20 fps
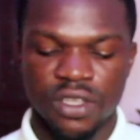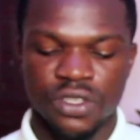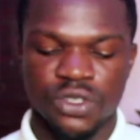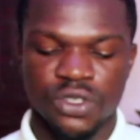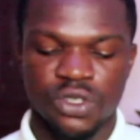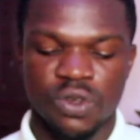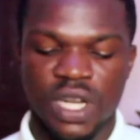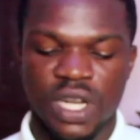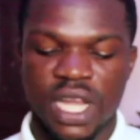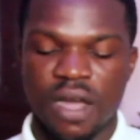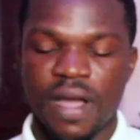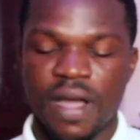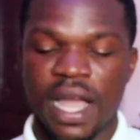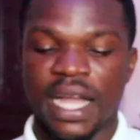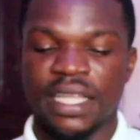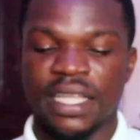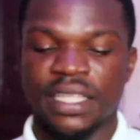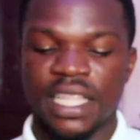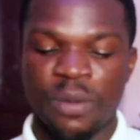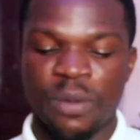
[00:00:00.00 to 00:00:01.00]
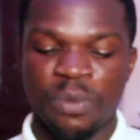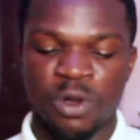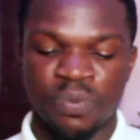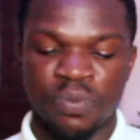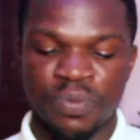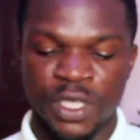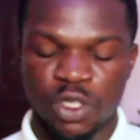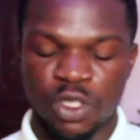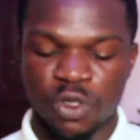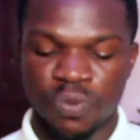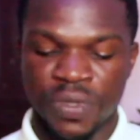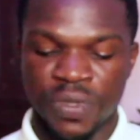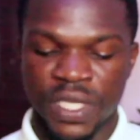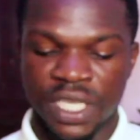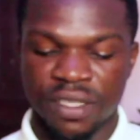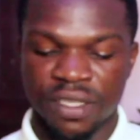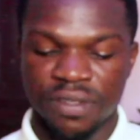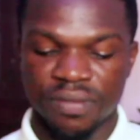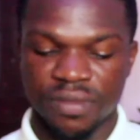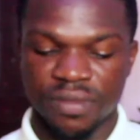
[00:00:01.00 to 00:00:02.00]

So now I can tap on P2P